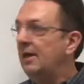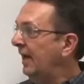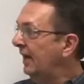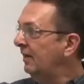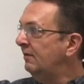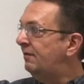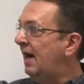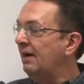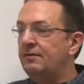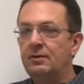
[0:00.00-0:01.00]
And
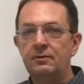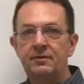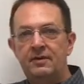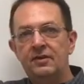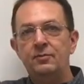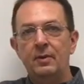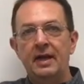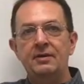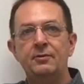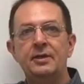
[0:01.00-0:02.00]
5 newtons this way
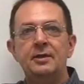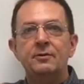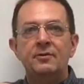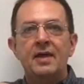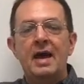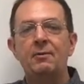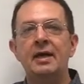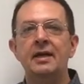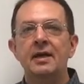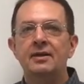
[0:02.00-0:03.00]
and 3 newtons that way,